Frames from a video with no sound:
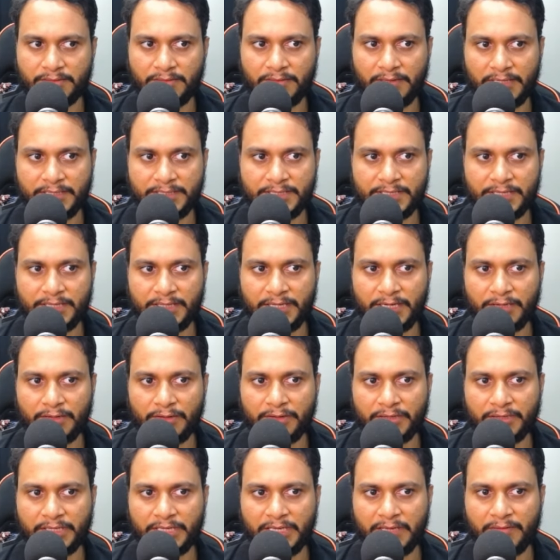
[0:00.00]
Let's say that
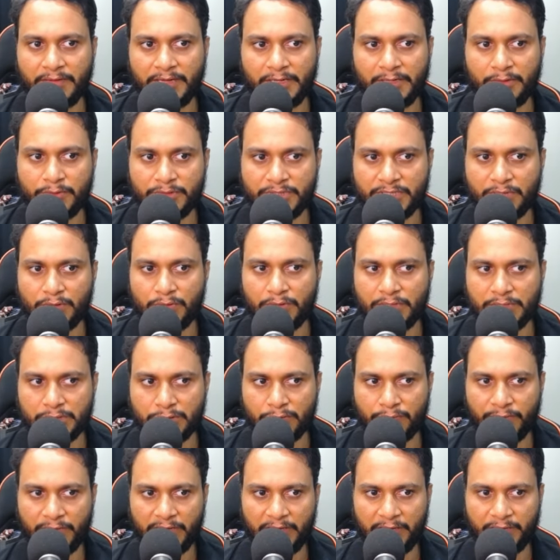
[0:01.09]
our k value is equals to
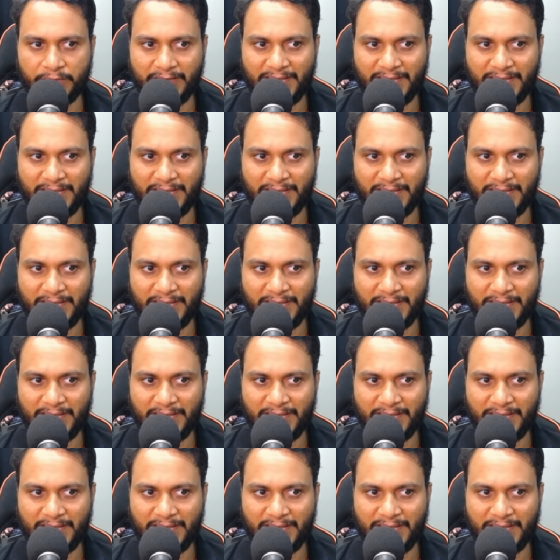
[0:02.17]
5,